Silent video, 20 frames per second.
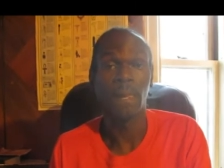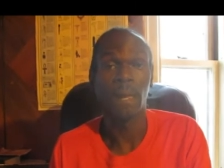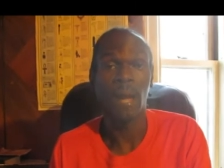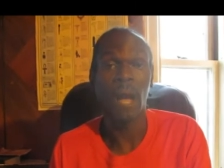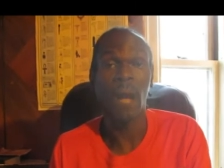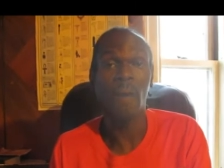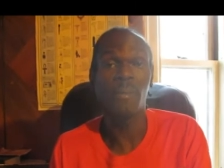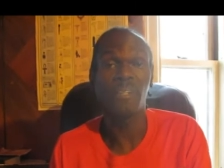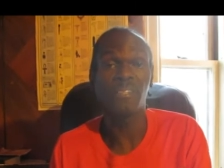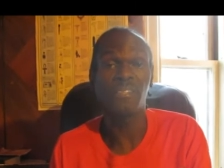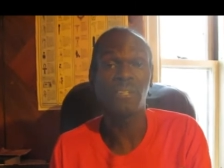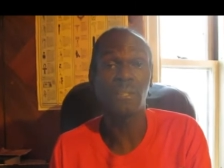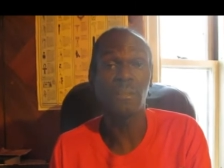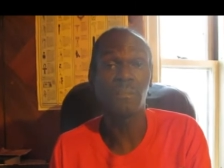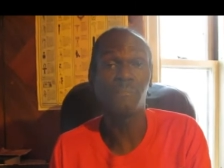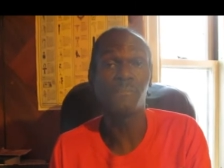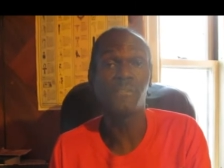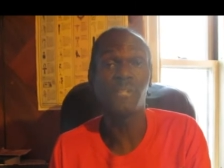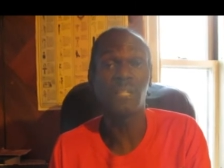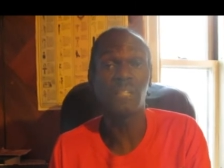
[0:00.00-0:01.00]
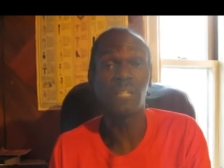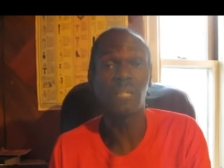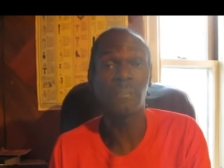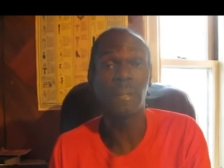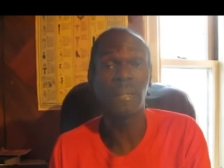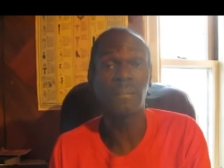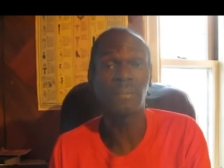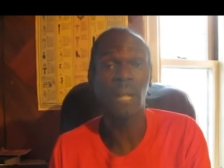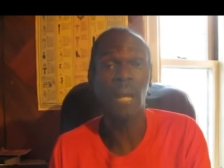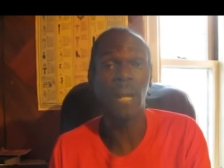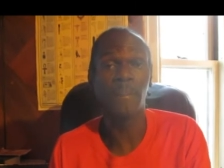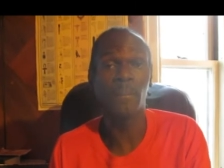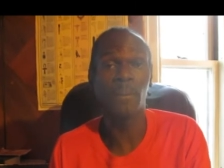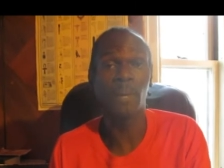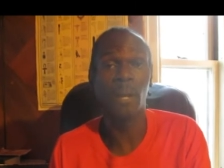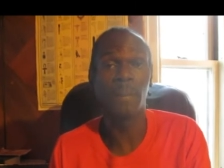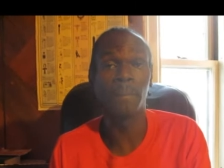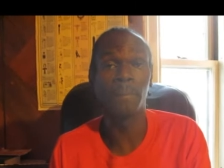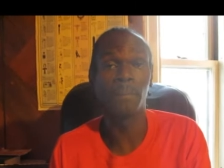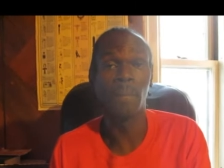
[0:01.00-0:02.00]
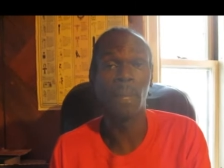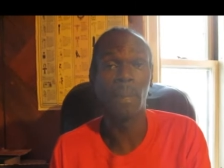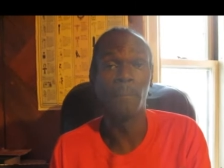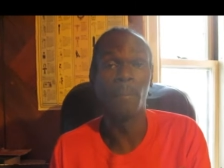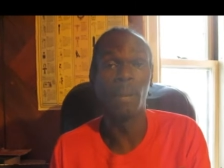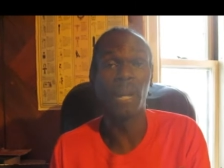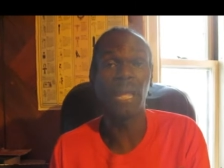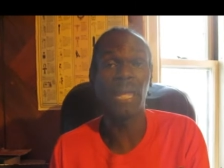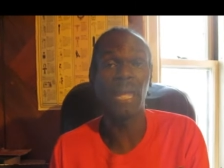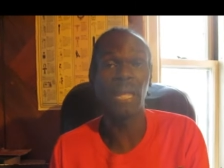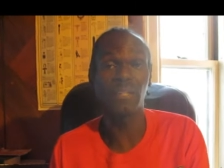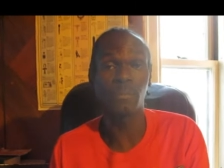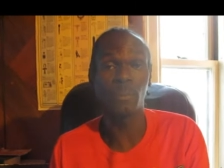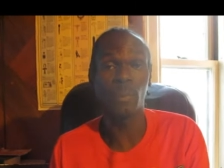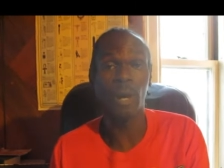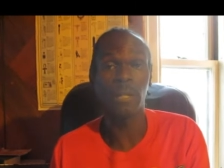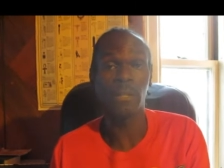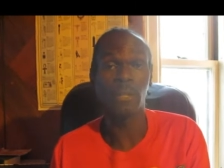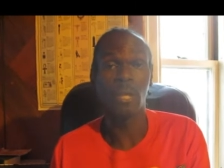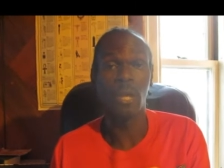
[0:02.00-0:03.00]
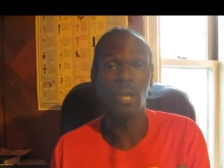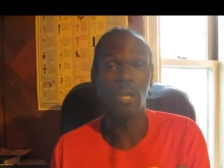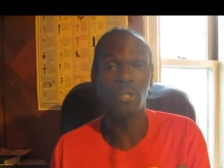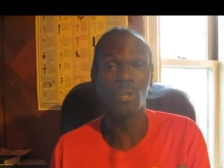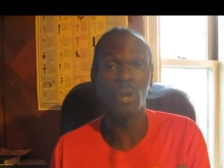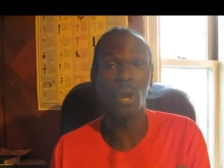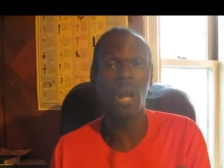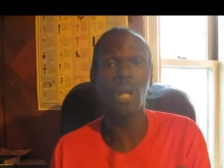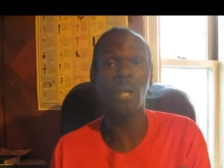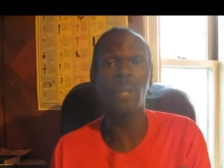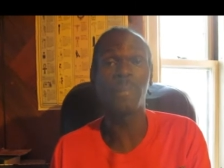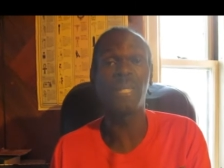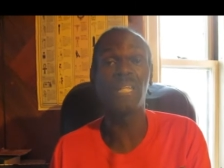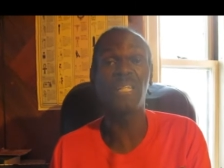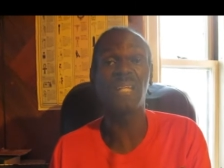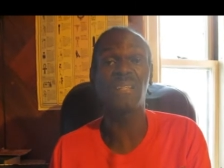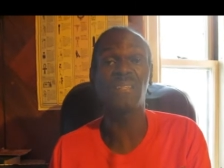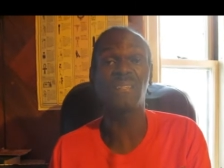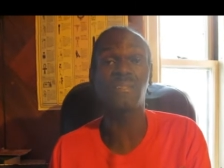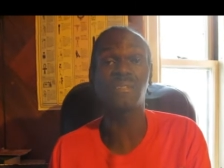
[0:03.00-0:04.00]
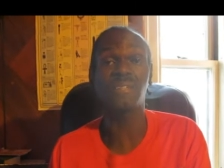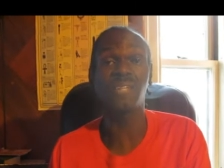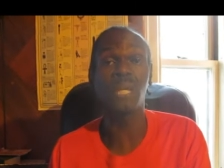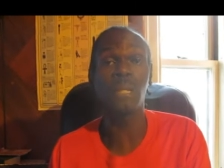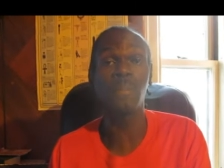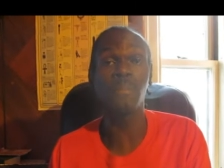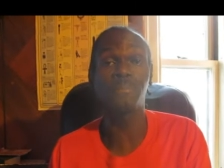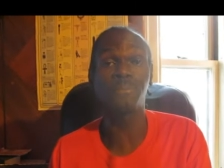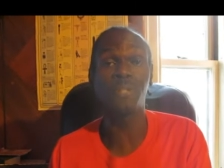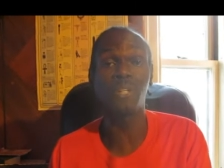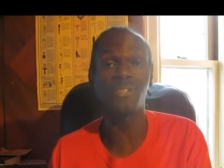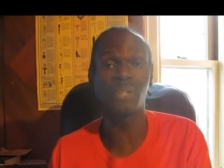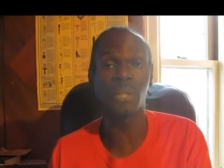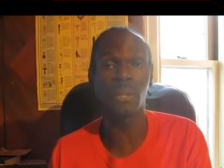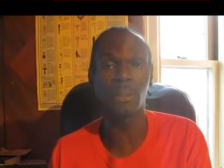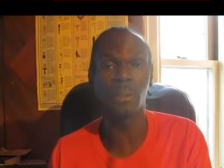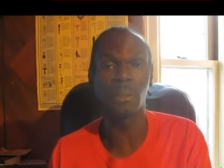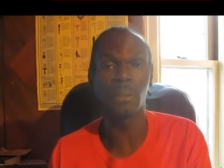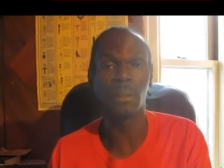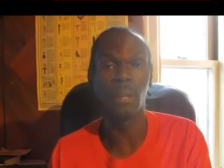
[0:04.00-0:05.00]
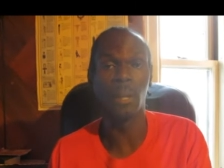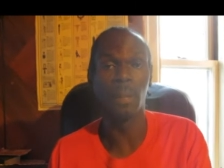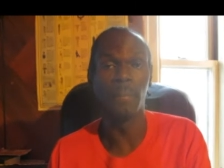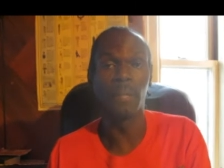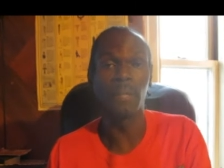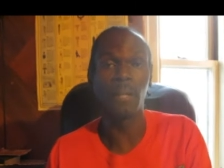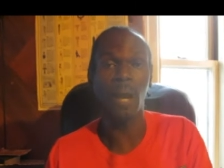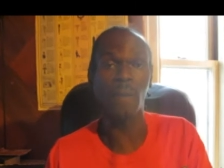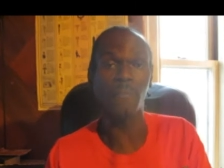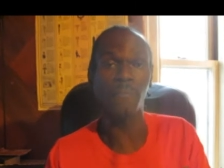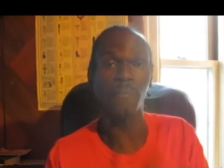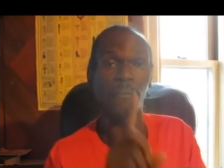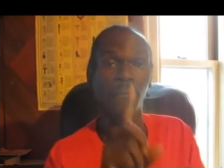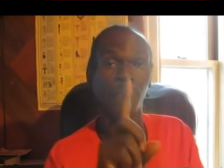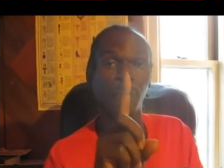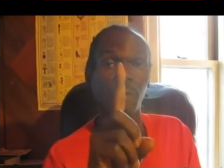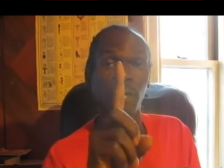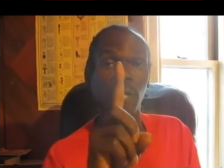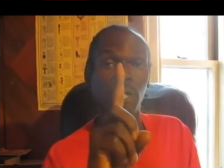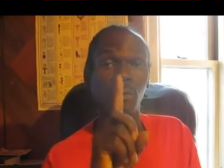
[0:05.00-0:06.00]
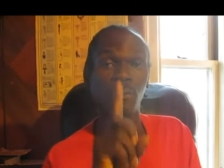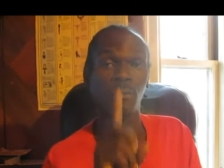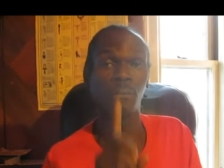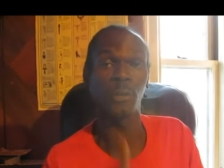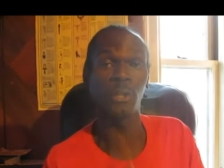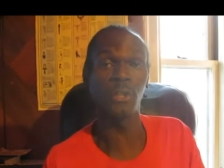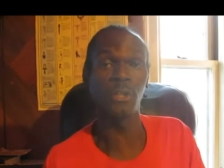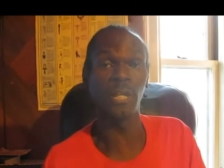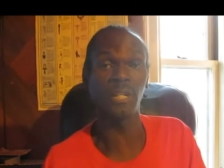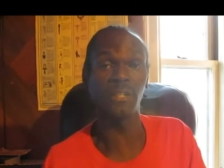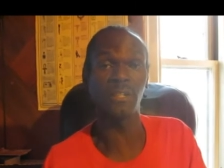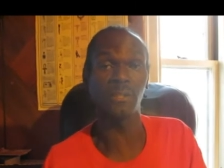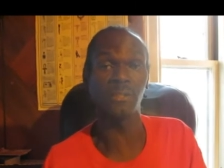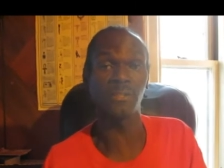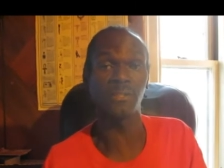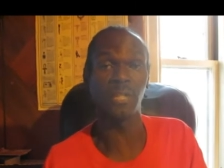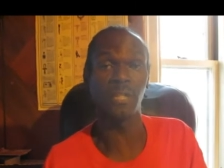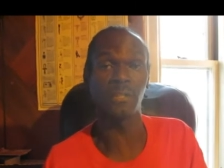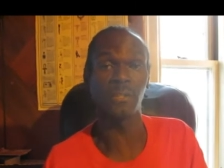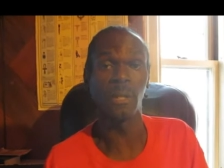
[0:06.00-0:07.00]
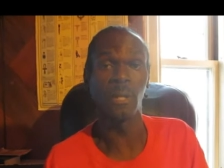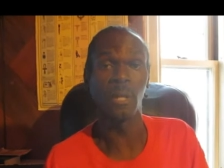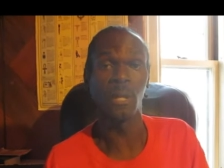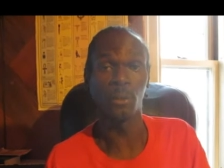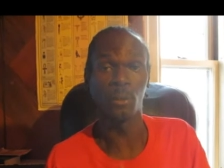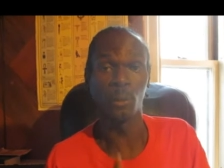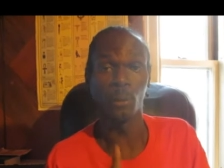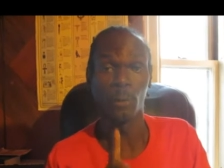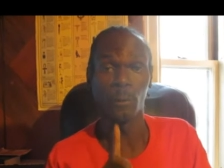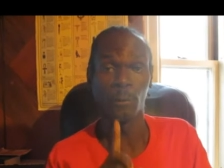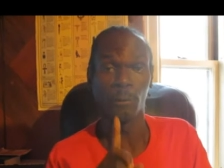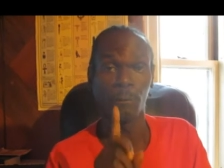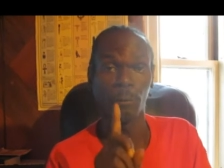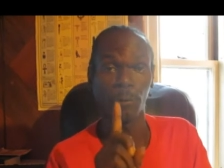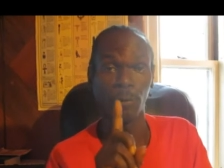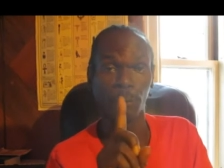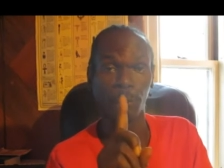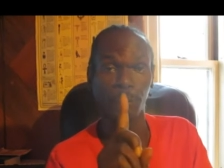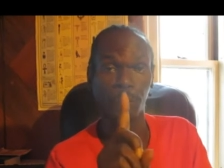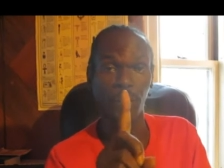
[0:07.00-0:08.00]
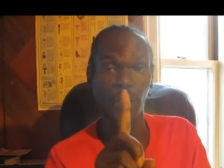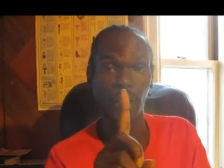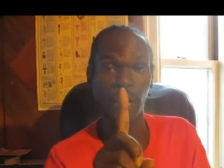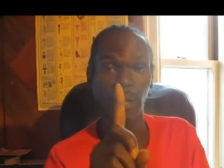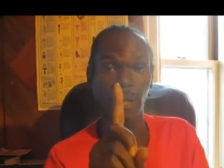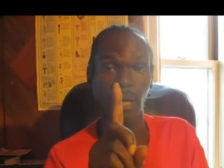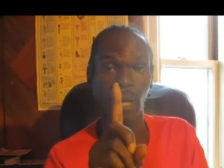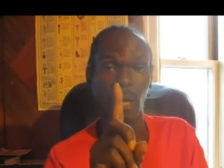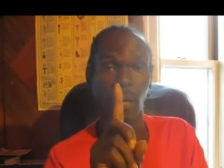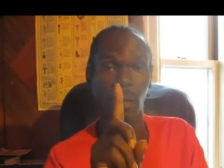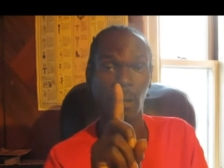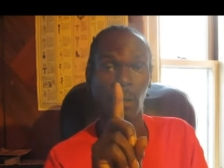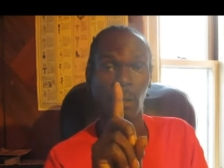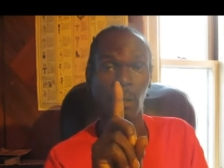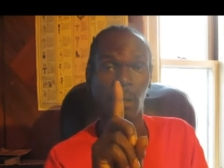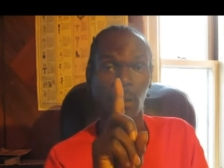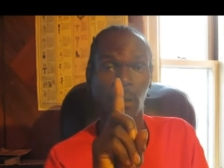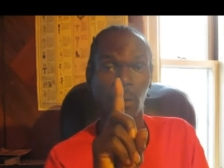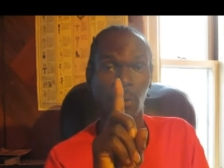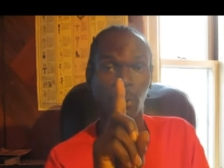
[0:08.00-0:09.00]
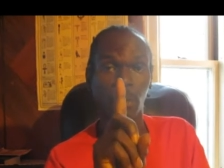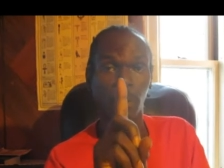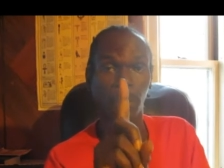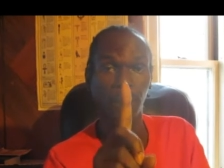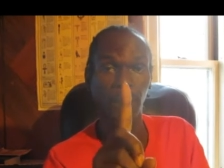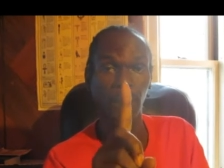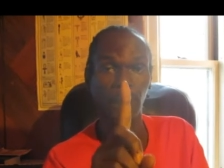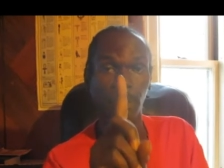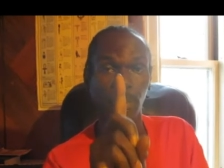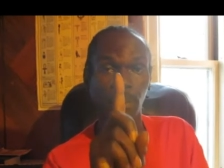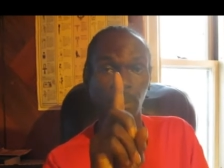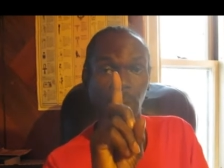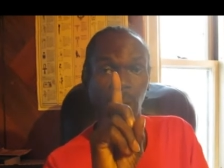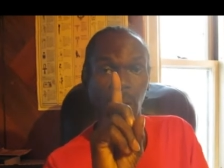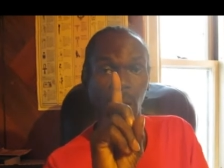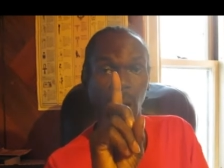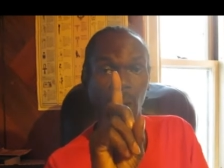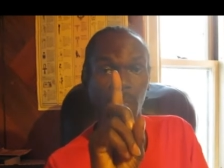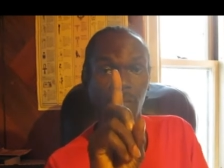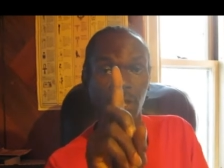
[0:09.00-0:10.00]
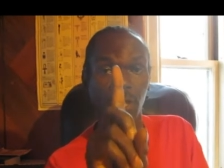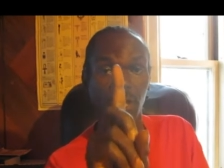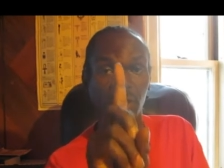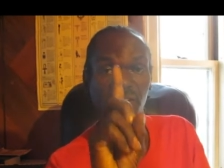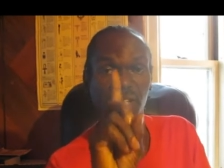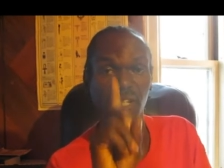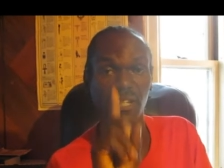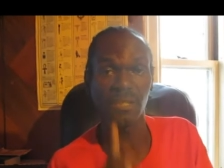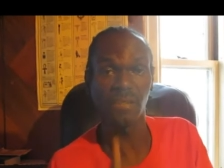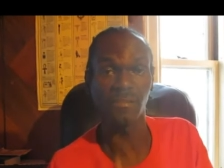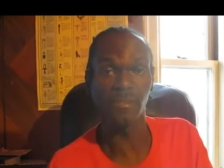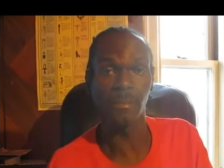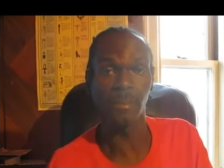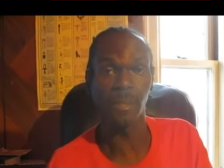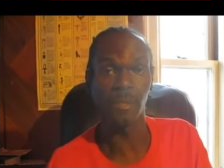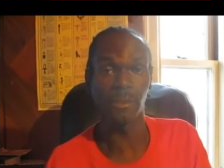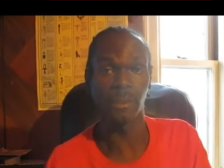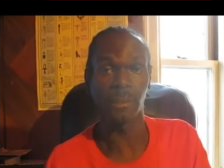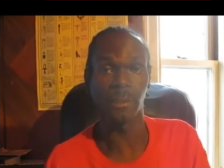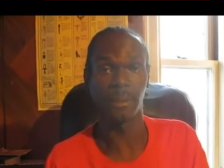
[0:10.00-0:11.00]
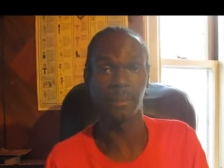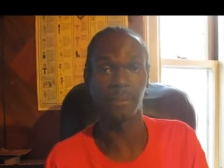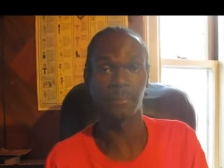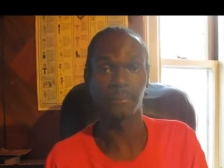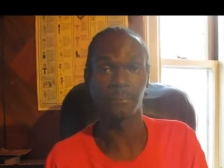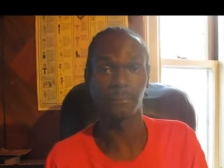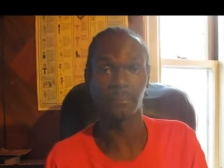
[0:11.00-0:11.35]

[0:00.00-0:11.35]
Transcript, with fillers: I will sit in prison until my time comes. But guess what? You are going to be in that same prison. Because for failure for the United States, for your failure to the people of the United States of America.